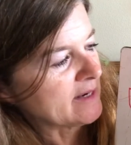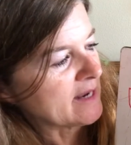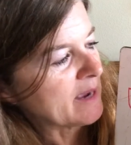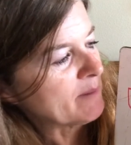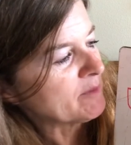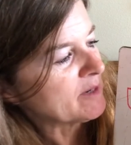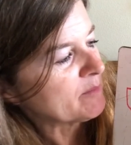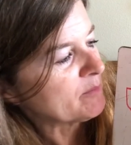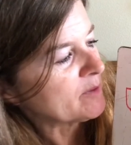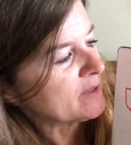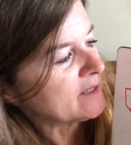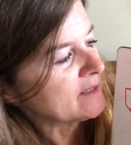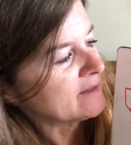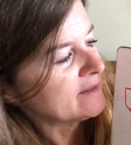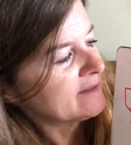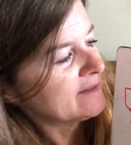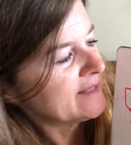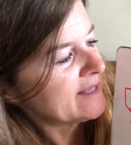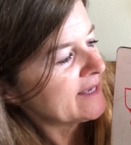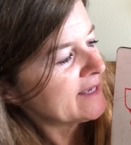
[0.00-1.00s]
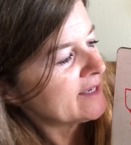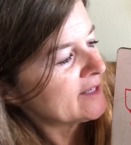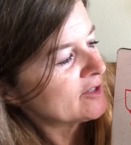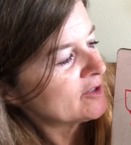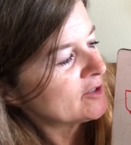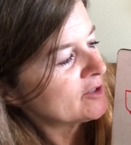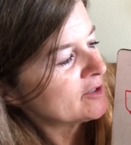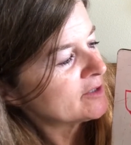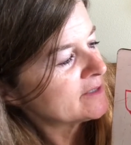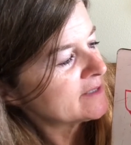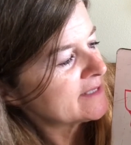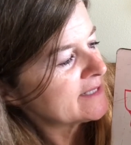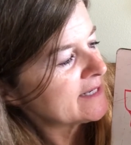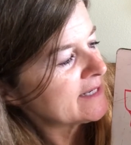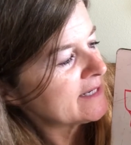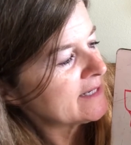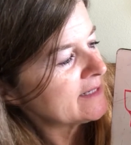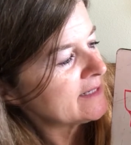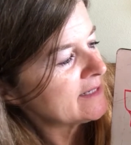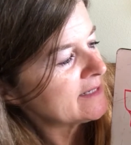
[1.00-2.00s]
I'm going to put a little
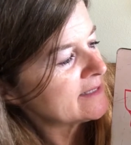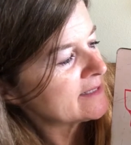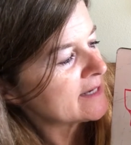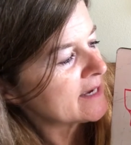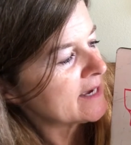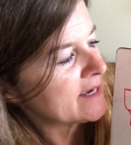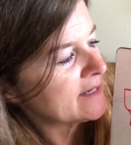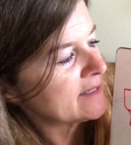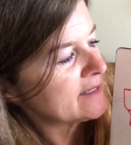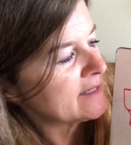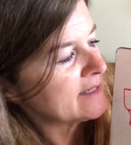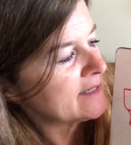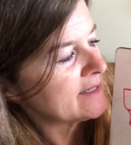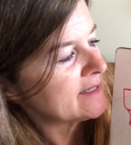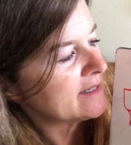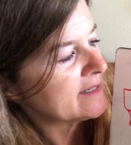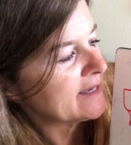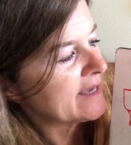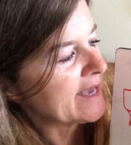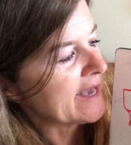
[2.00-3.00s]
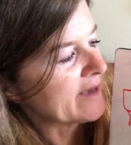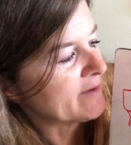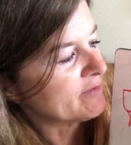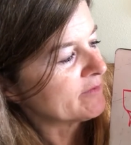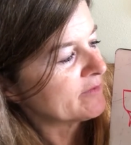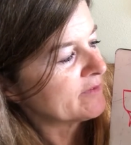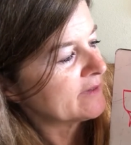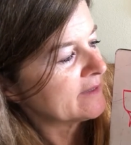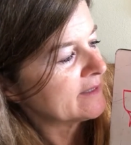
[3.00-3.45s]
teeny tiny F.